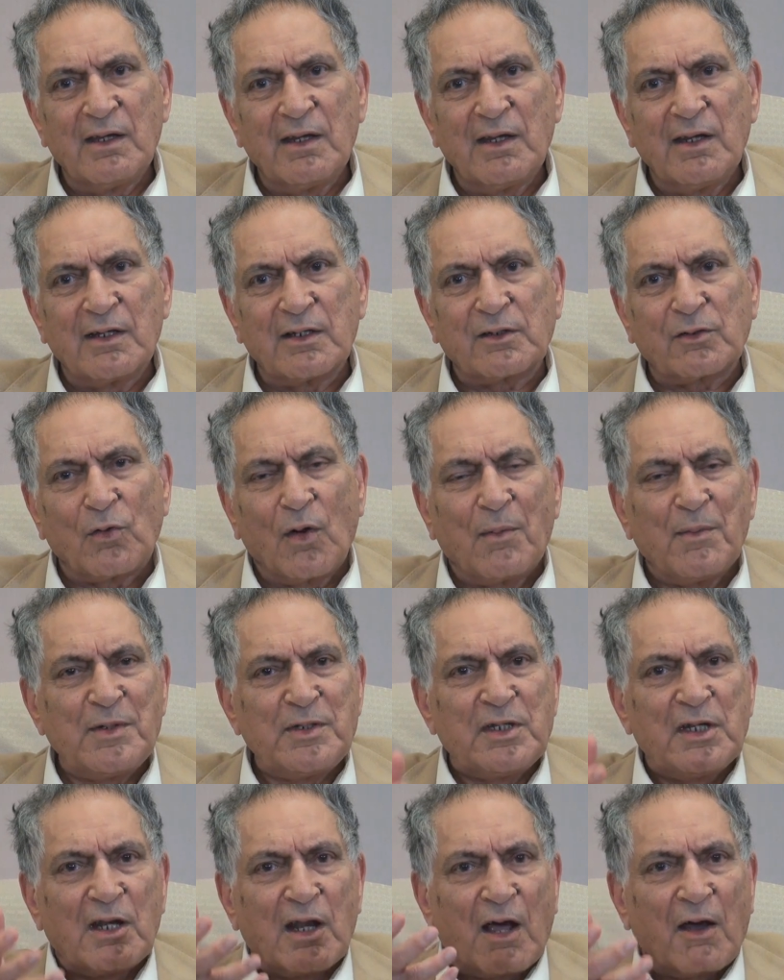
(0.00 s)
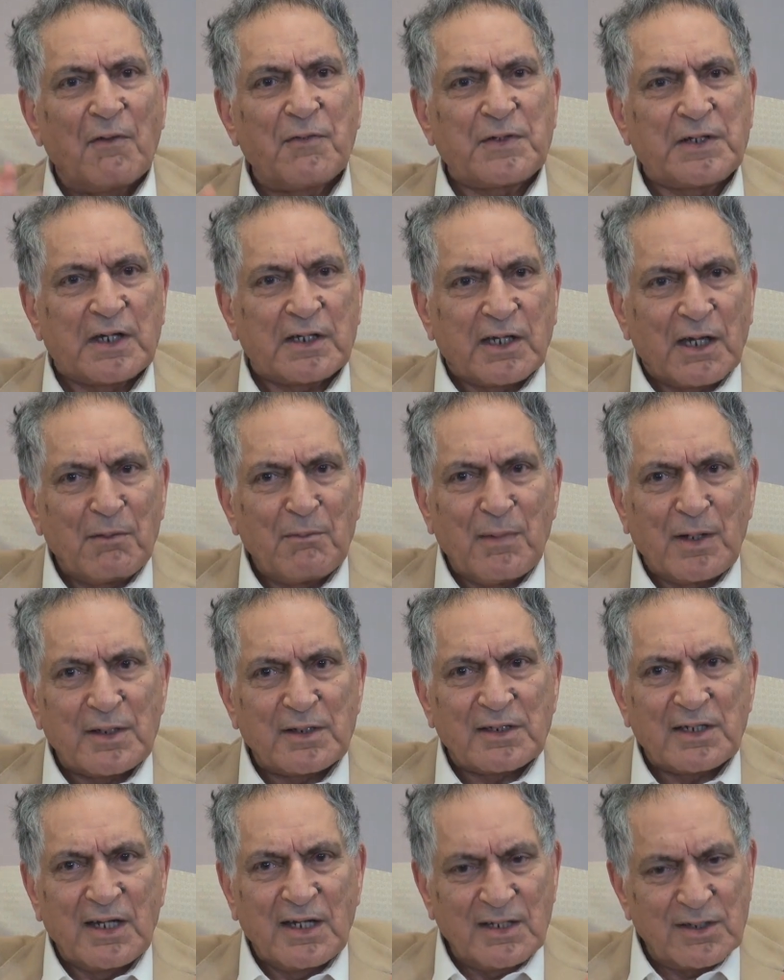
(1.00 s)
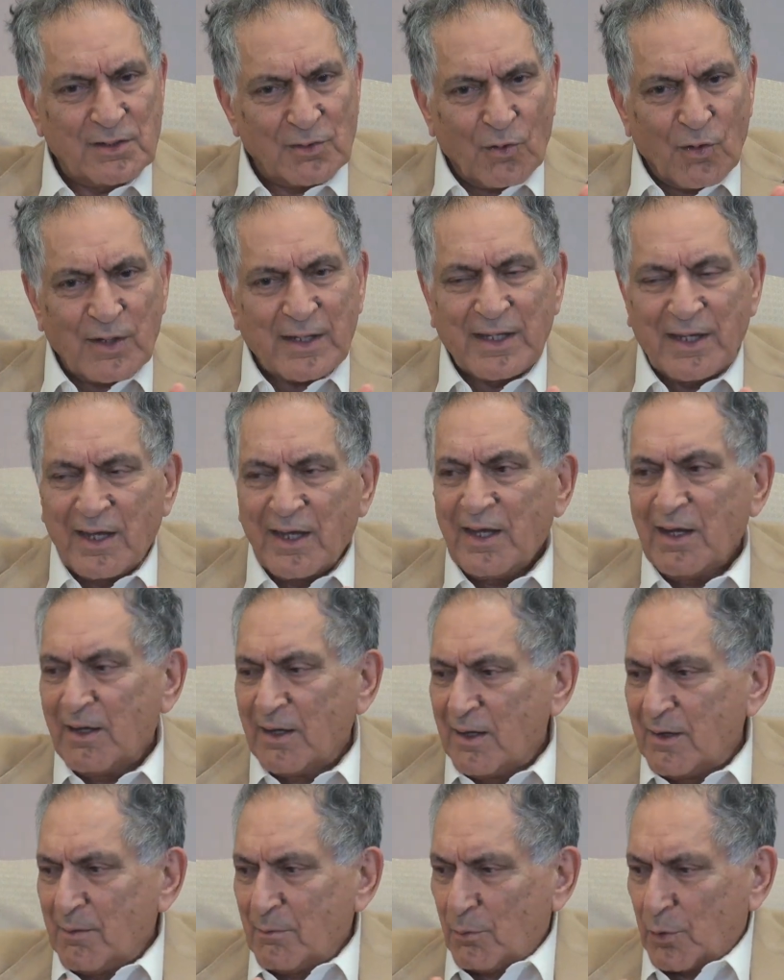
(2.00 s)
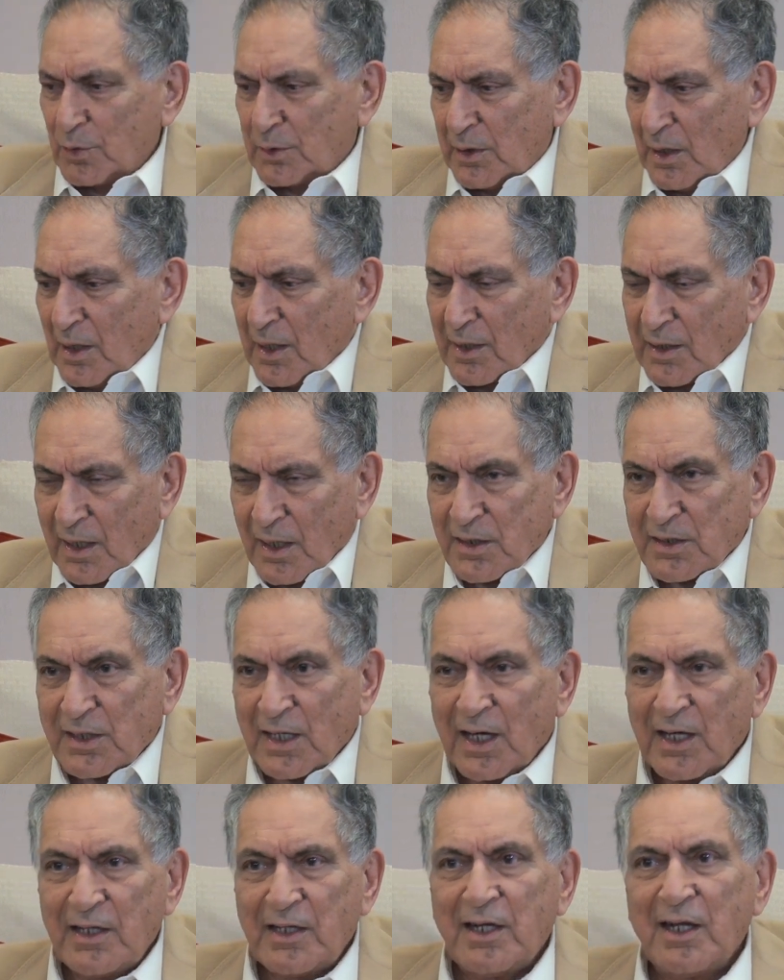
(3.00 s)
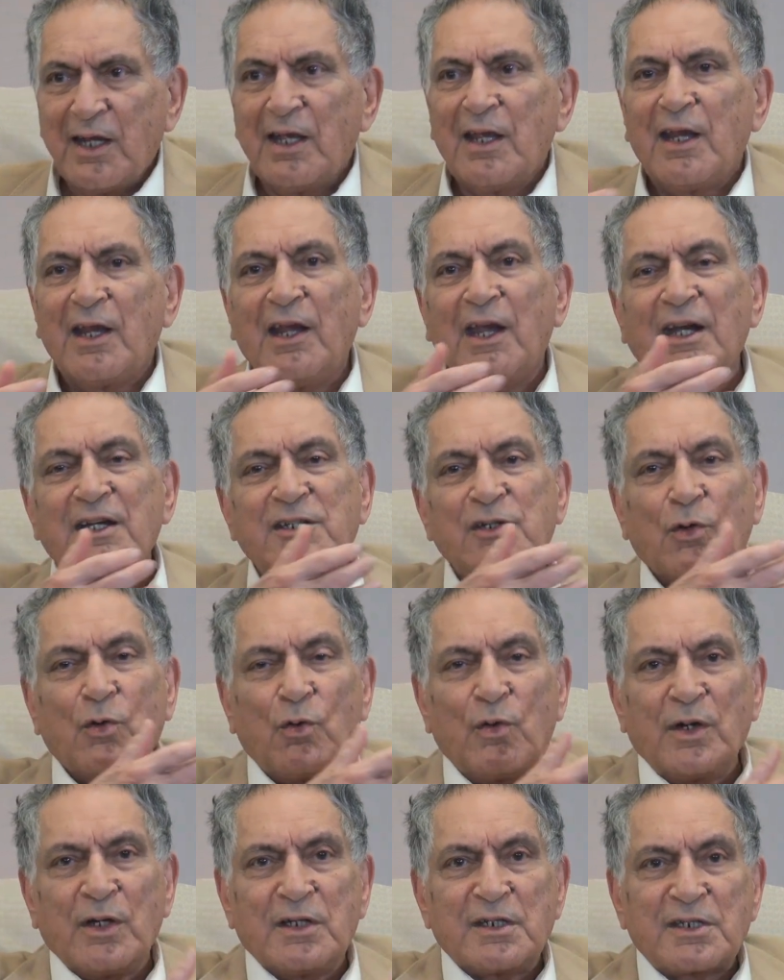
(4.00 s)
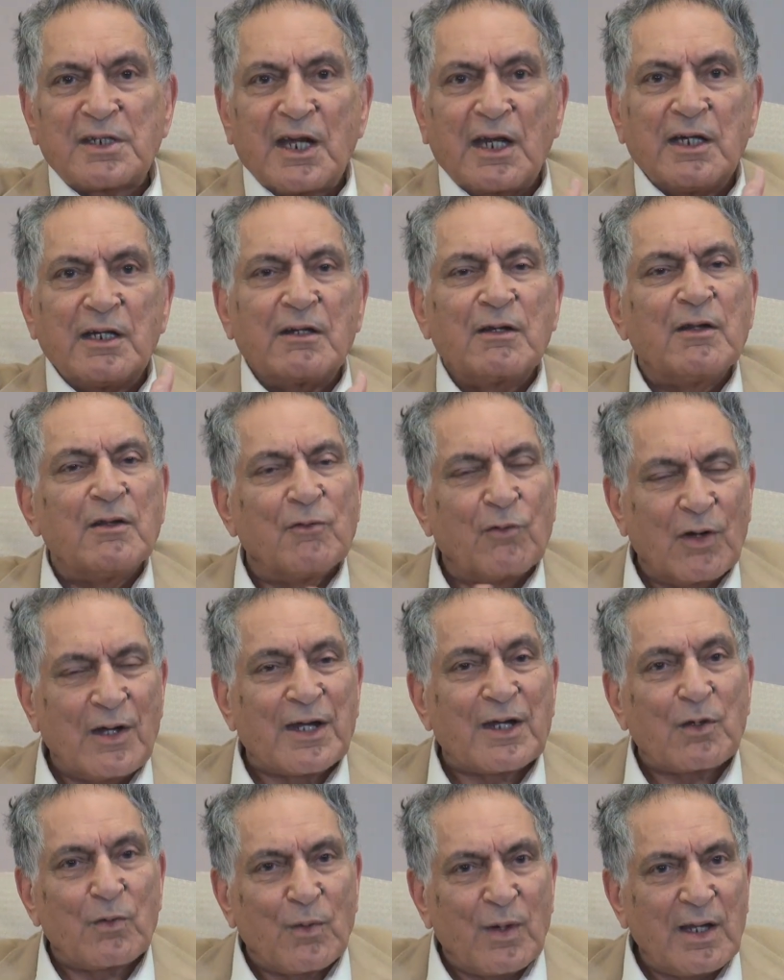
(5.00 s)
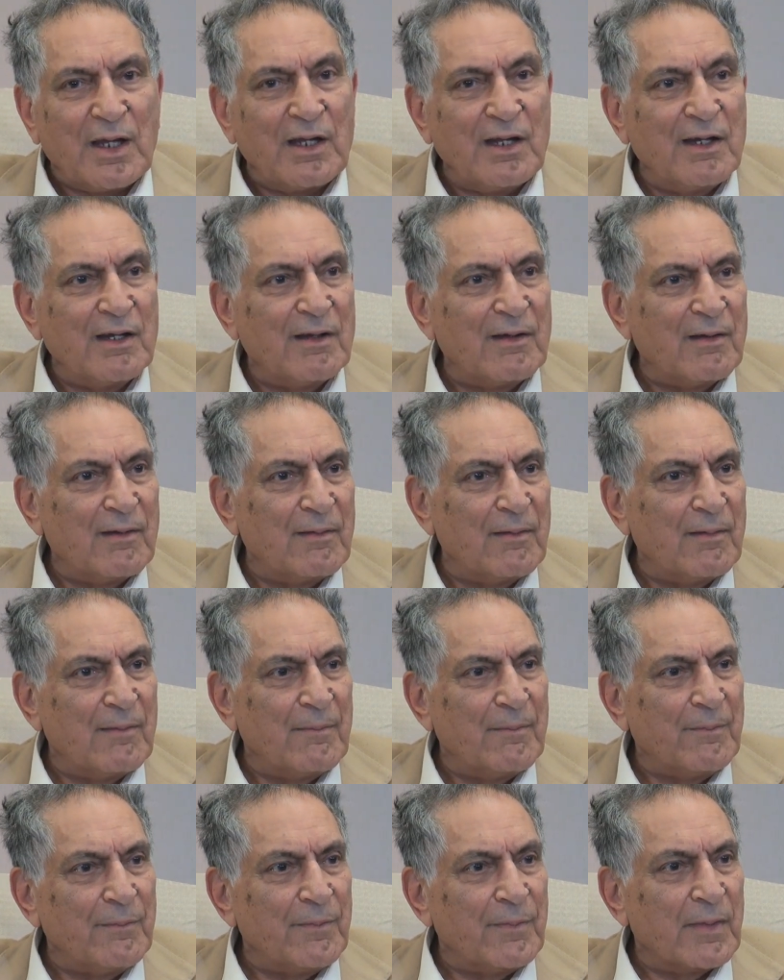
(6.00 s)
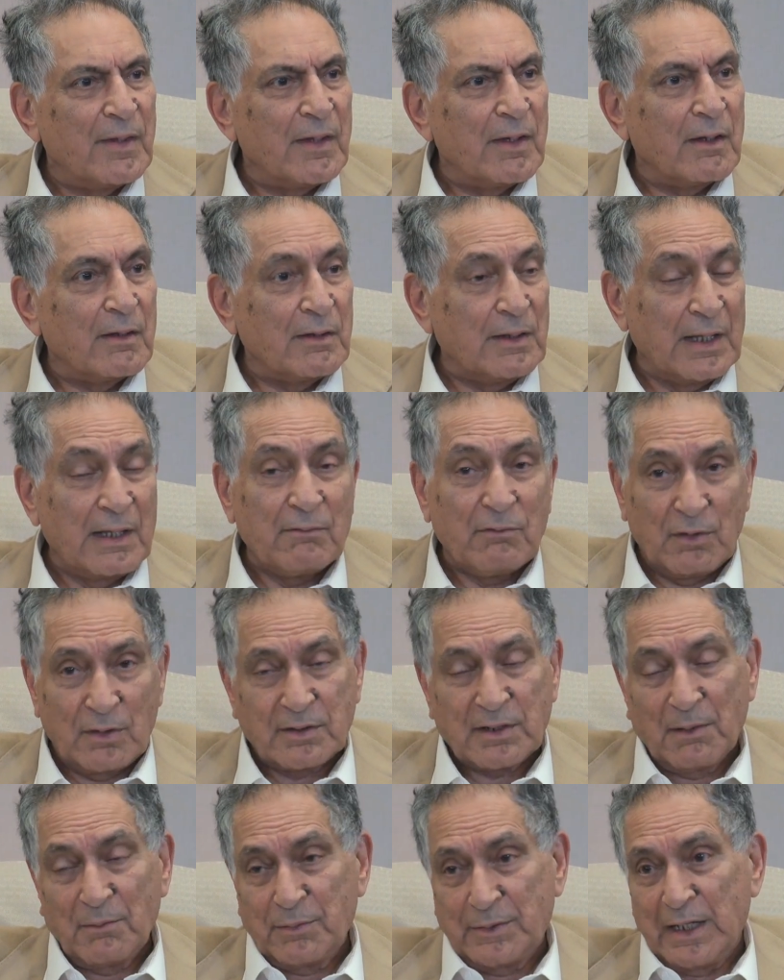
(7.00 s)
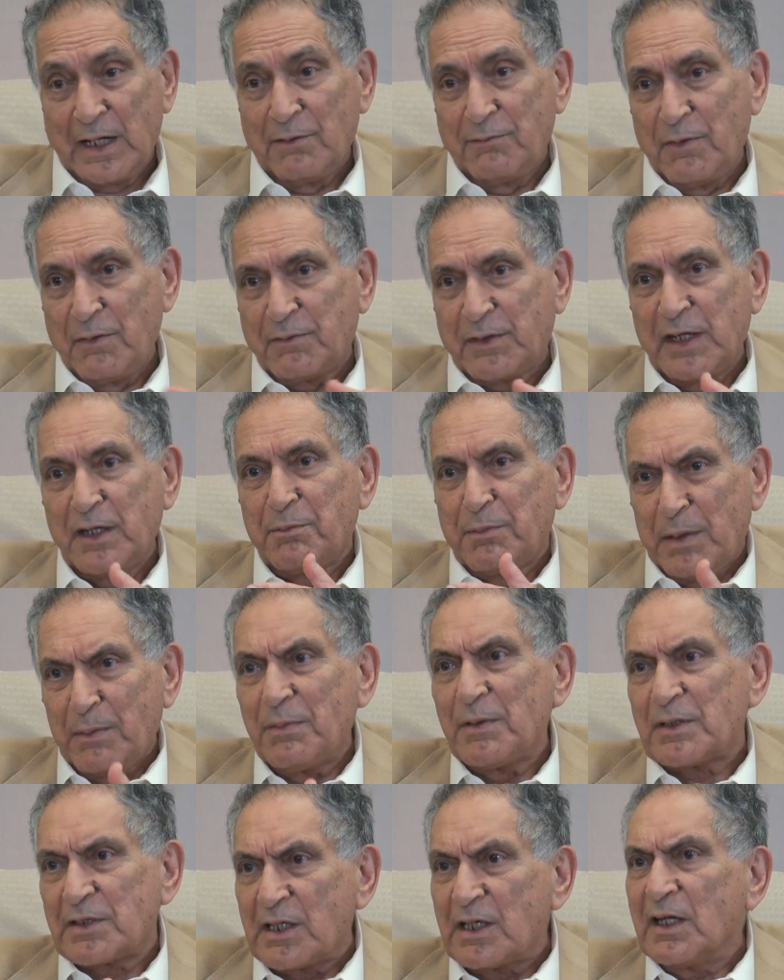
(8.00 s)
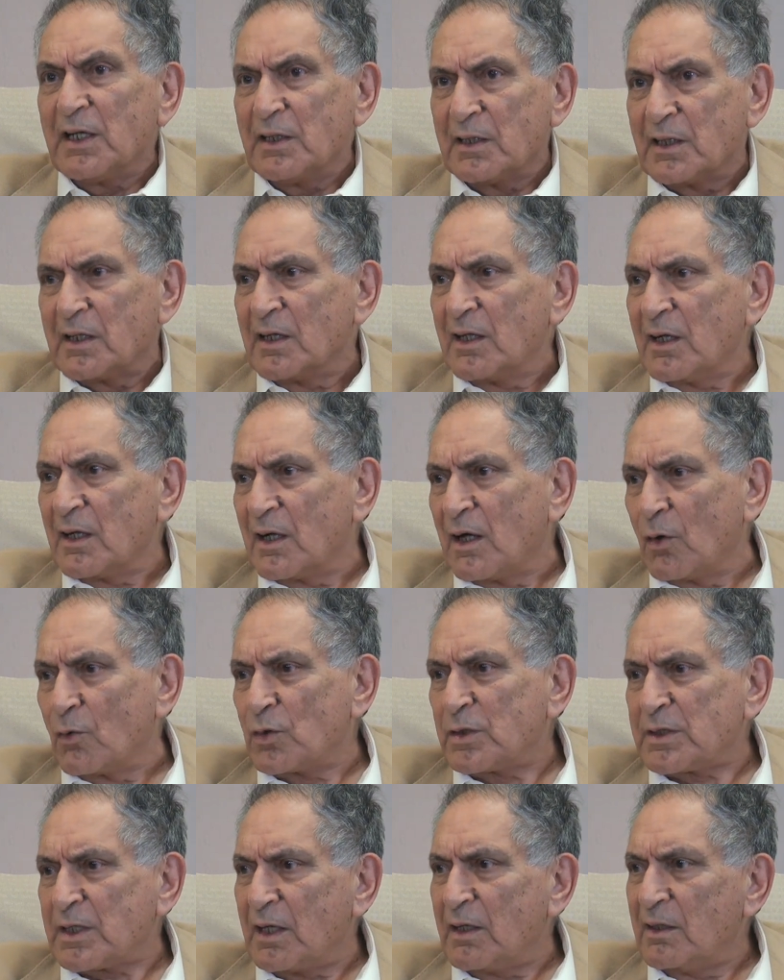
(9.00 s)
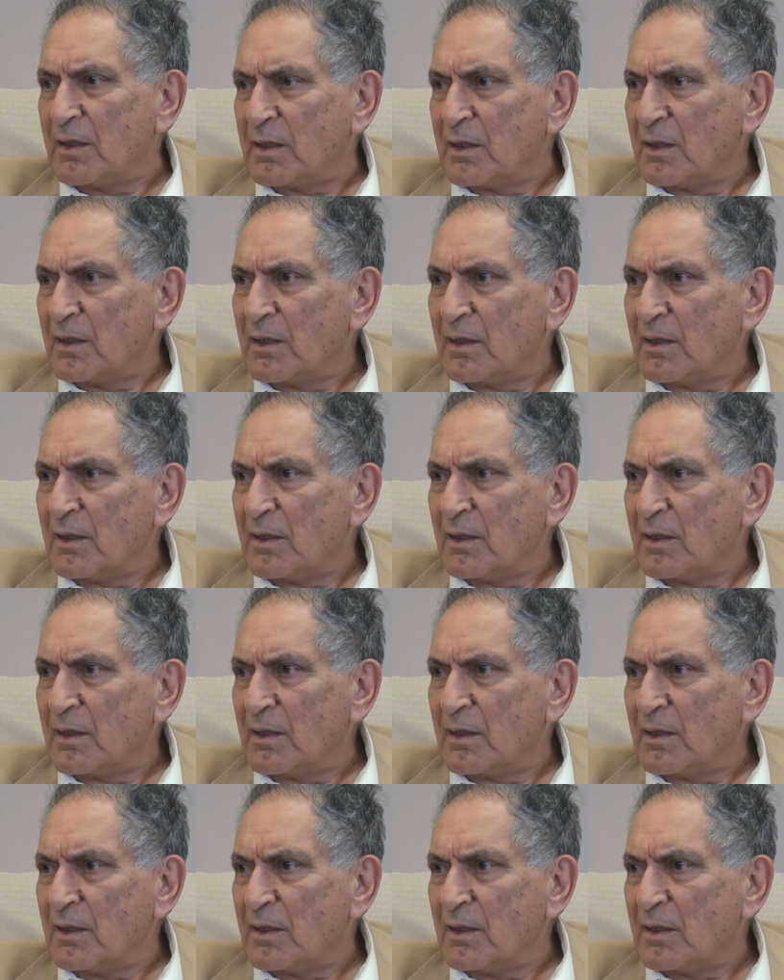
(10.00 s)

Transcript: And Swamiji laughs at him and says, Okay, put the letter aside. Let's go inside for a little while. There were some 10, 15 people sitting there outside.